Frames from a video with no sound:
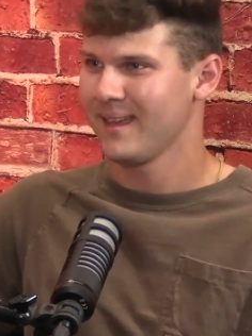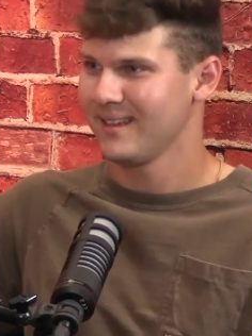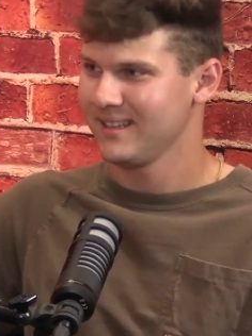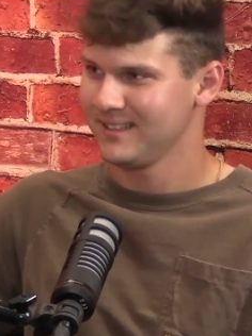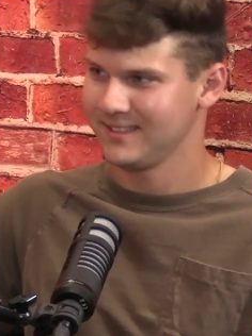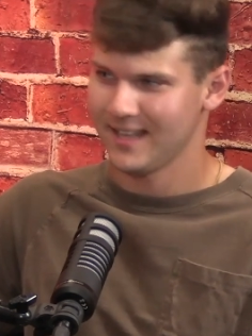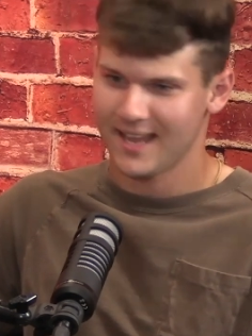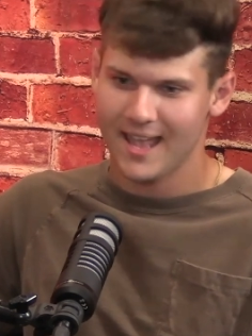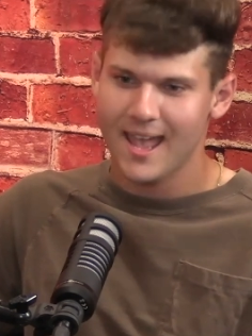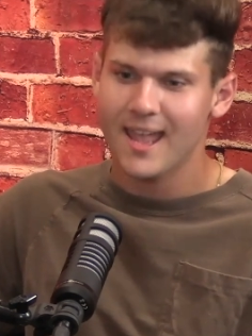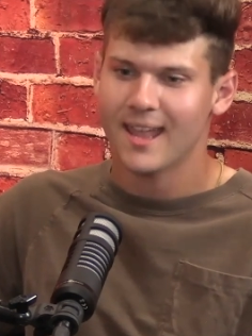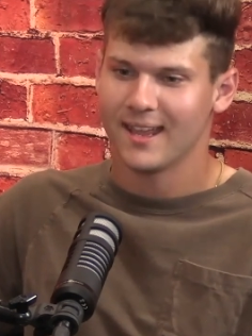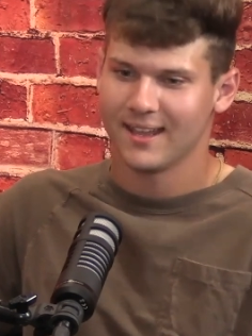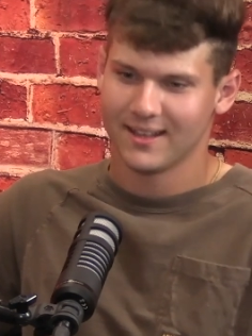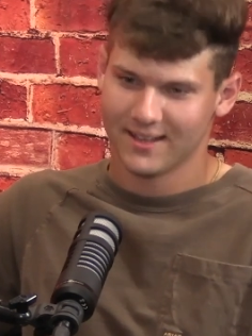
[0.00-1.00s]
He's like,
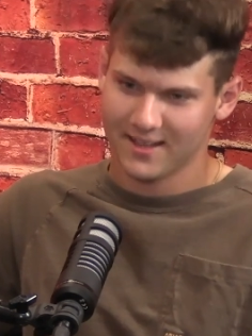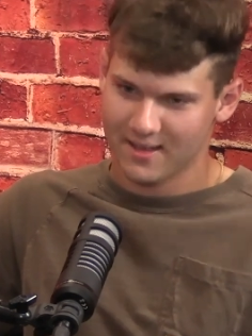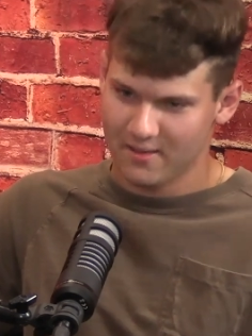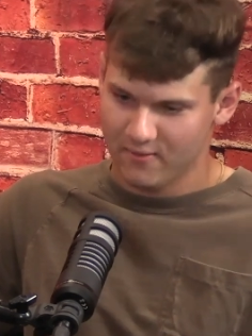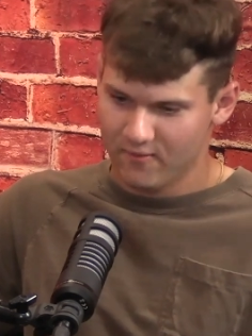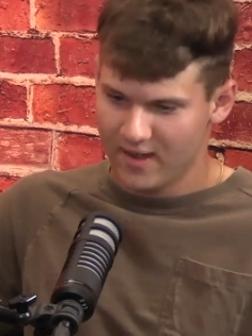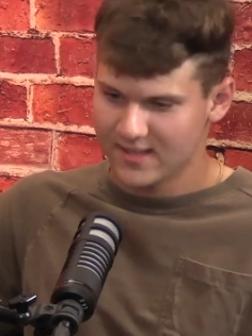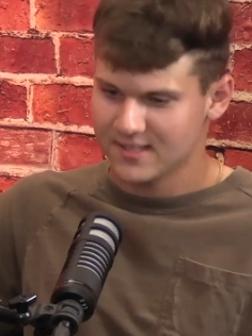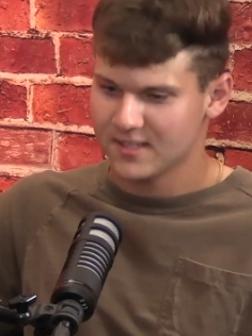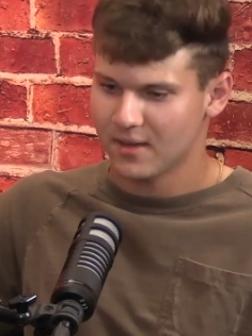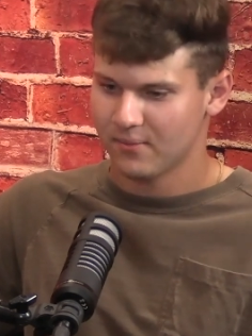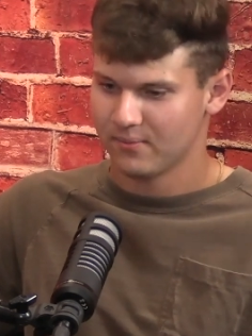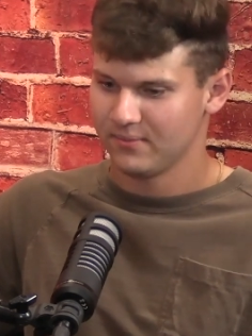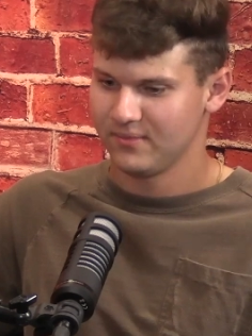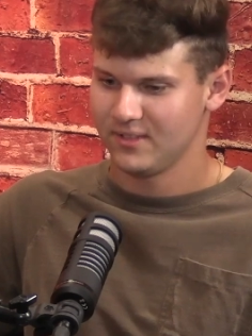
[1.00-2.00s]
hey, find
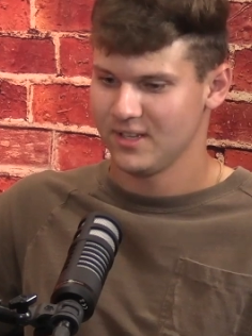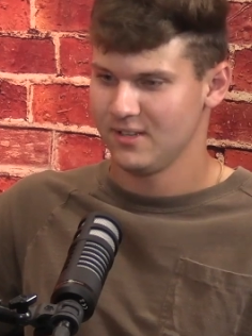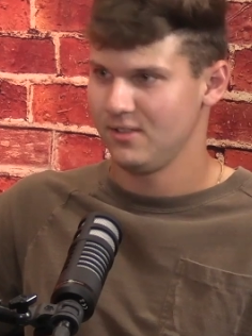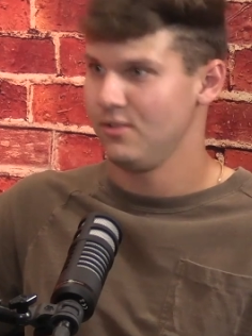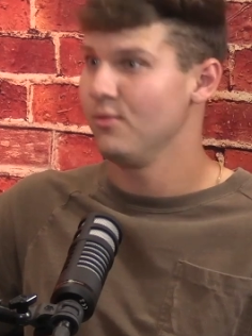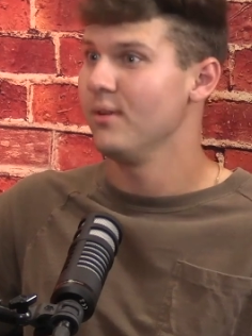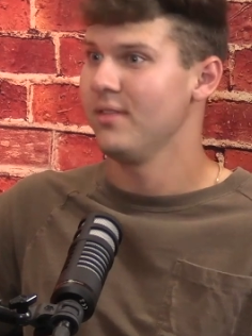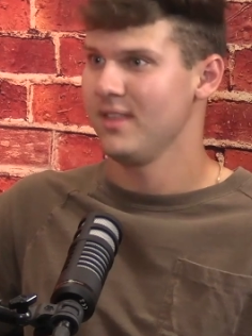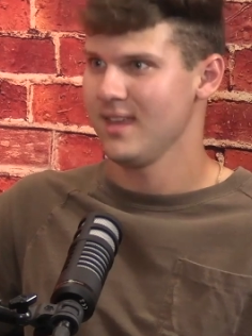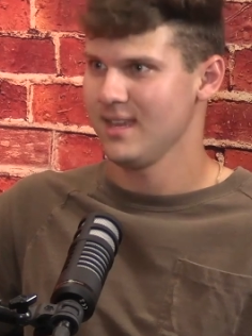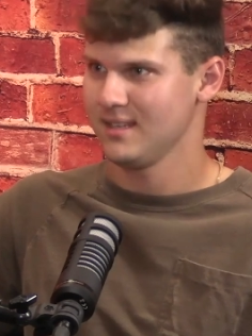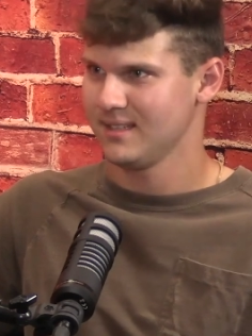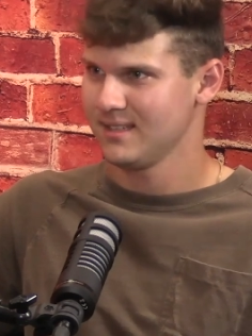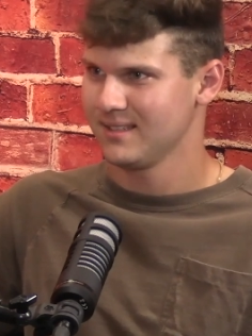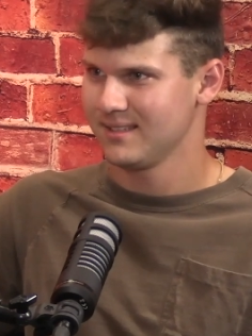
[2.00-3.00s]
something to do with
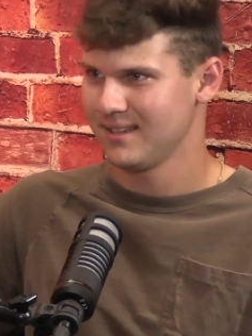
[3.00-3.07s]
these.